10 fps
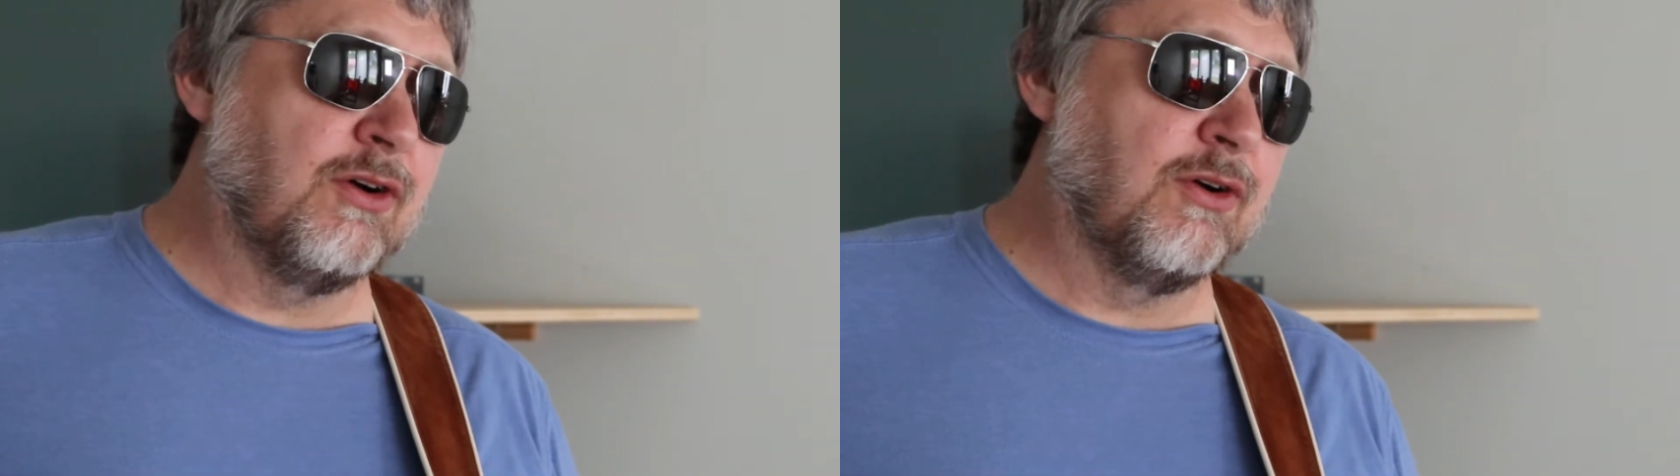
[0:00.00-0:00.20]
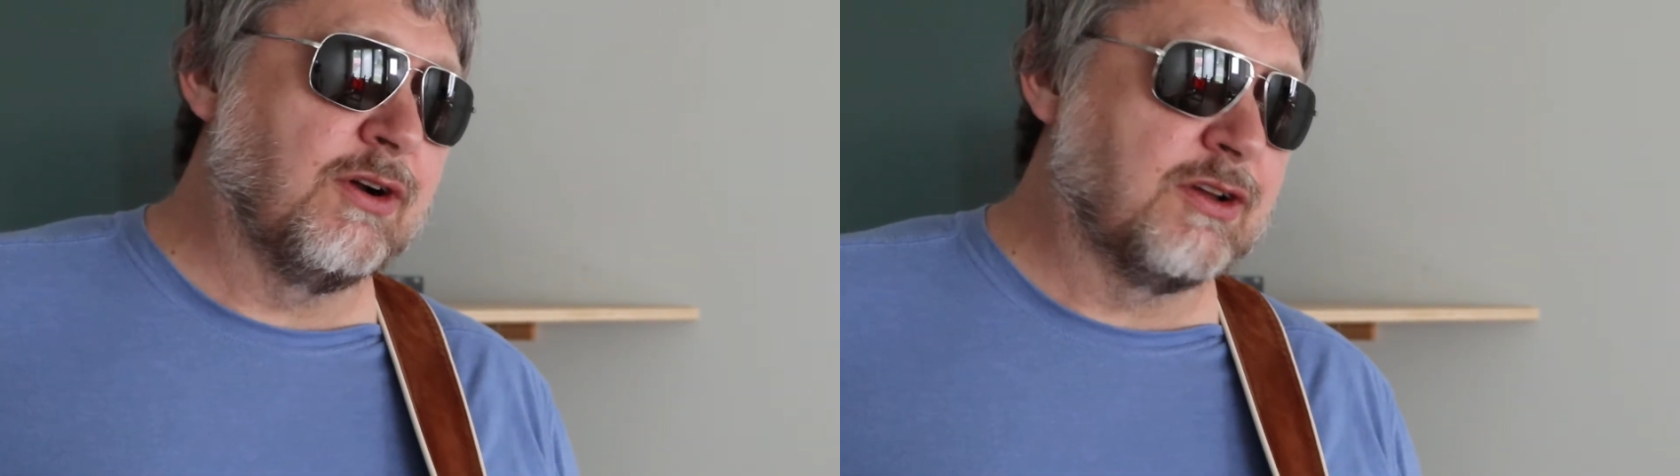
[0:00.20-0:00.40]

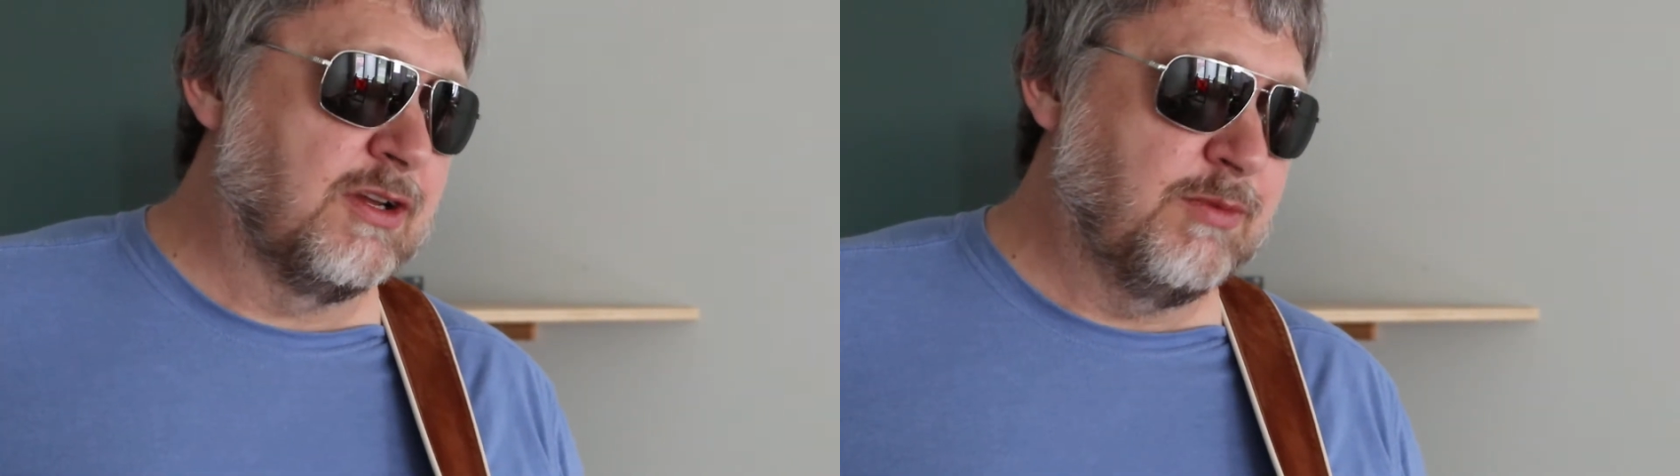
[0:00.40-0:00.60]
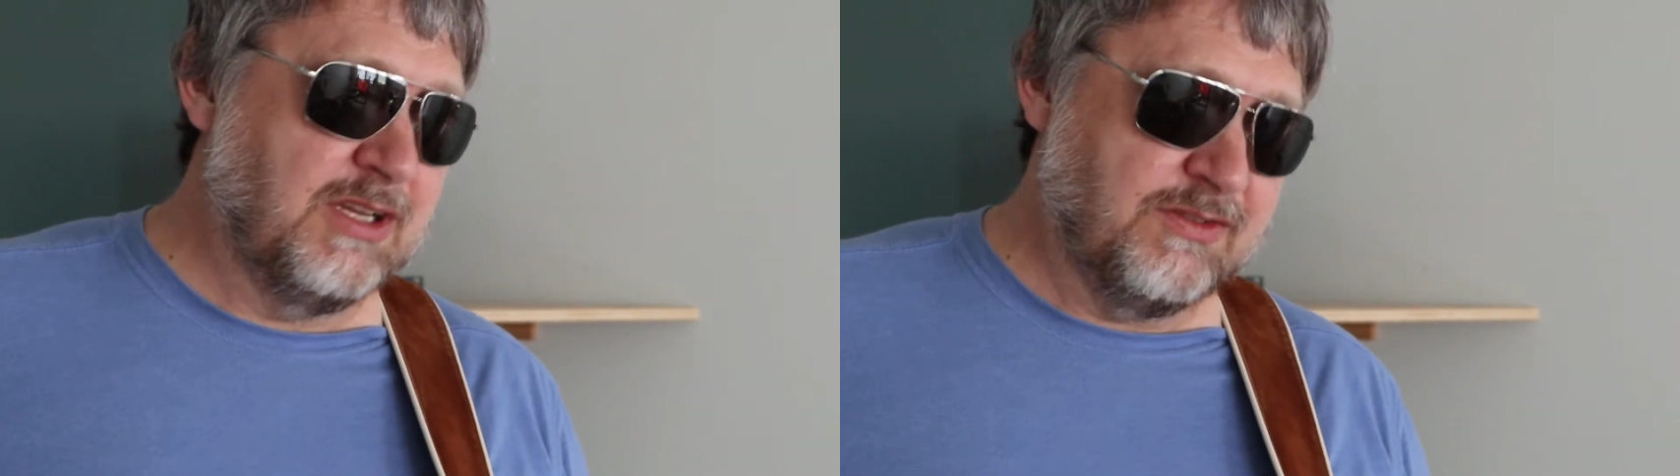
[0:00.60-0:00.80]
or it
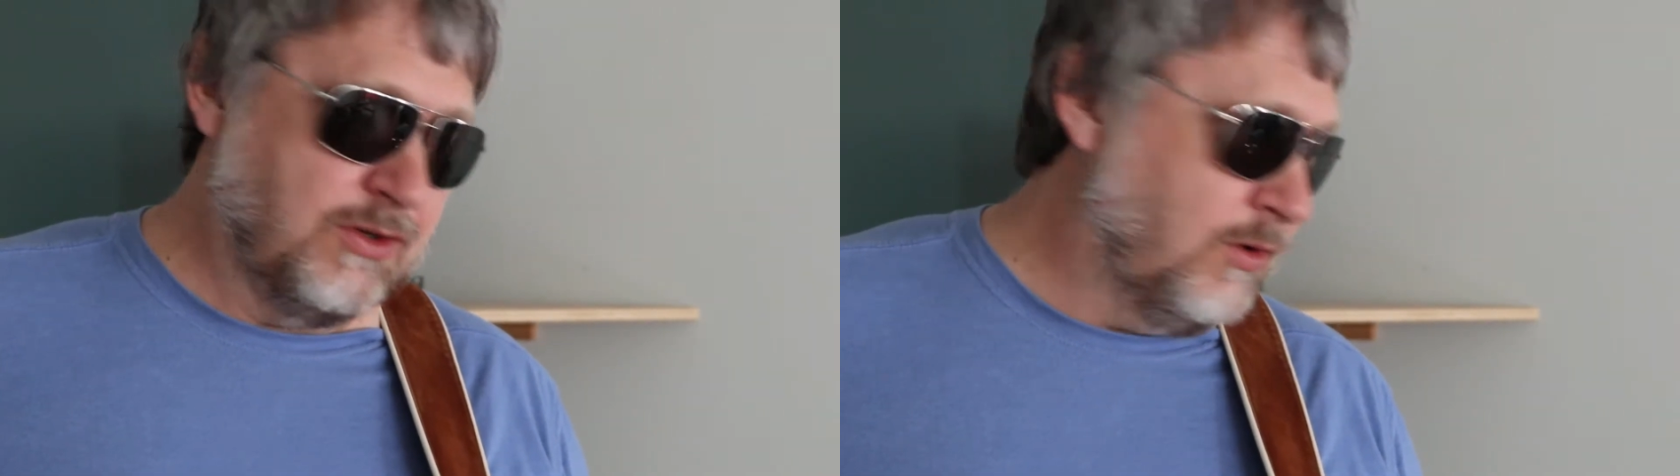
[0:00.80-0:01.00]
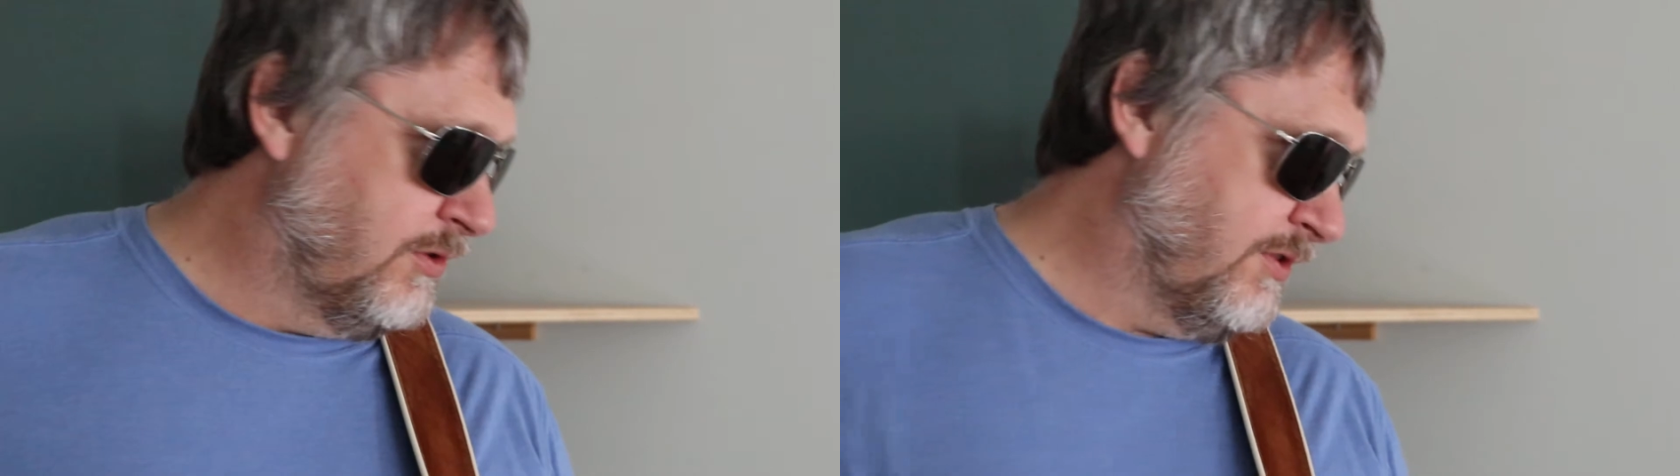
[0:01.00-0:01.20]
could be
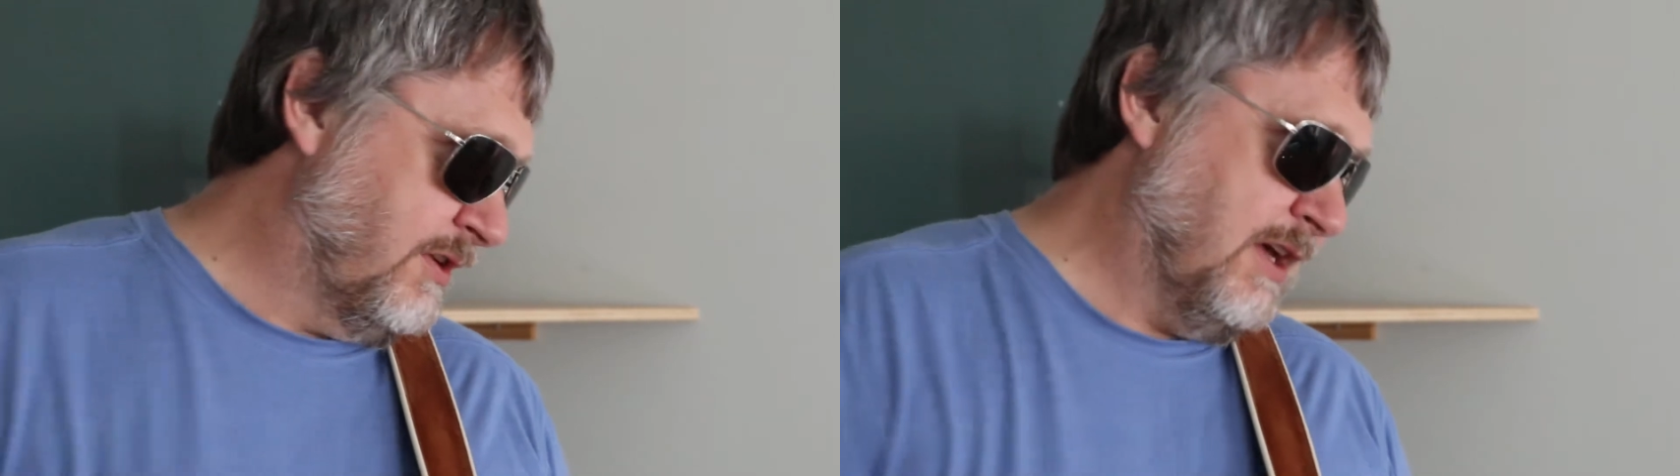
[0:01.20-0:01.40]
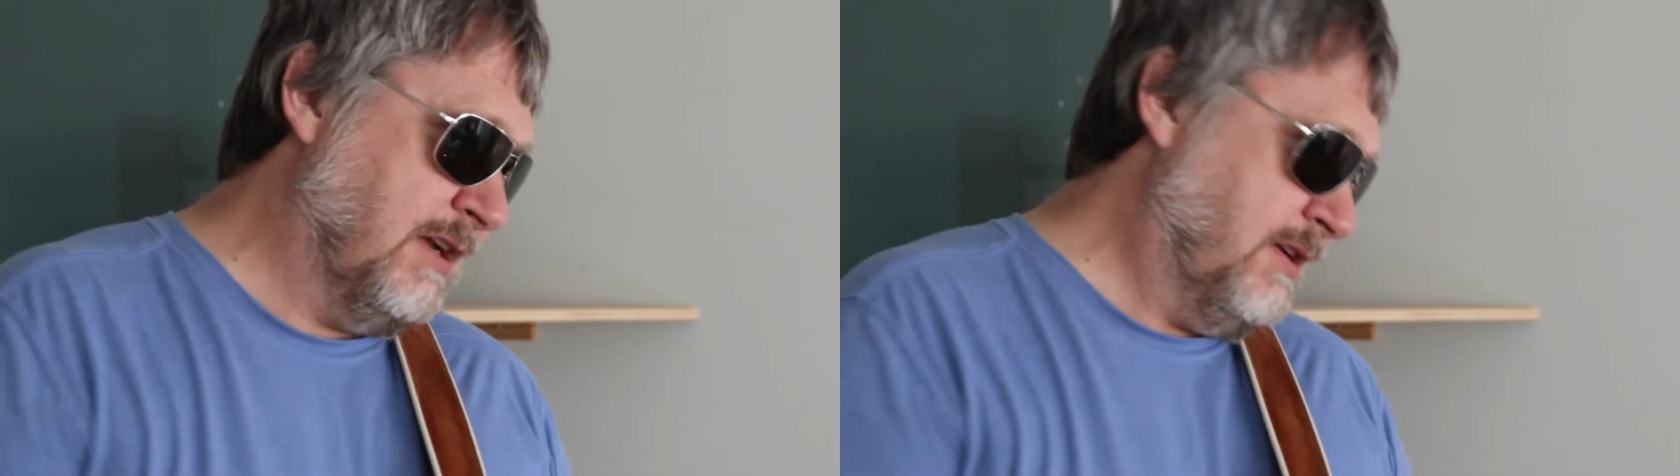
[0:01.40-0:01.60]
even older than
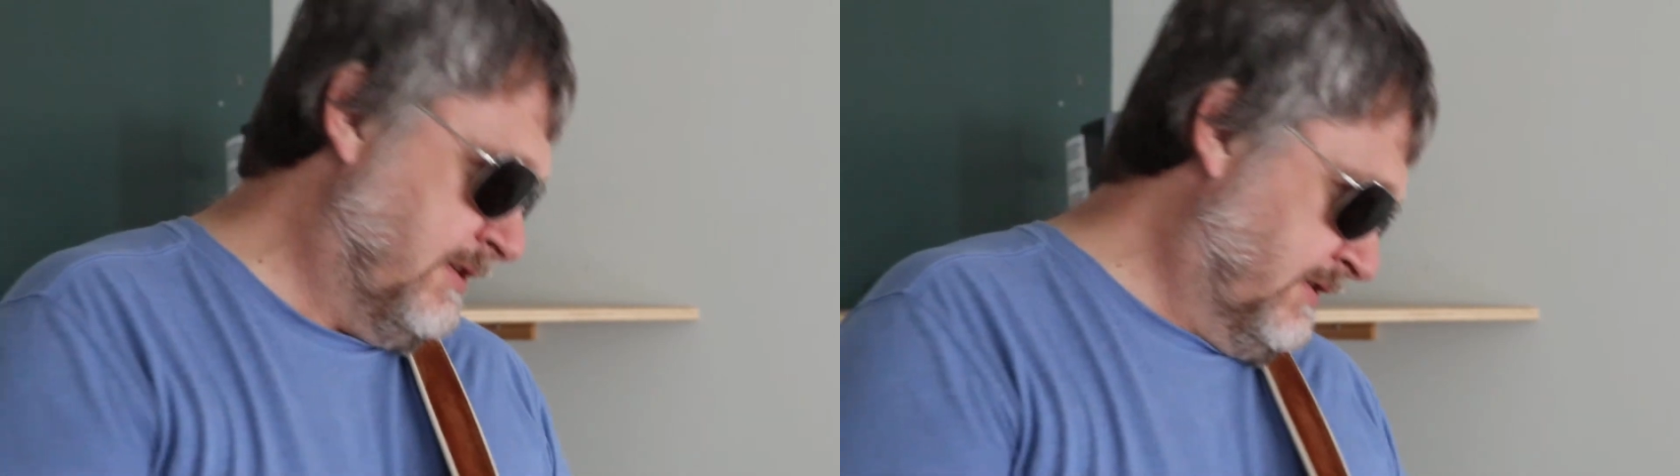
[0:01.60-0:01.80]
that.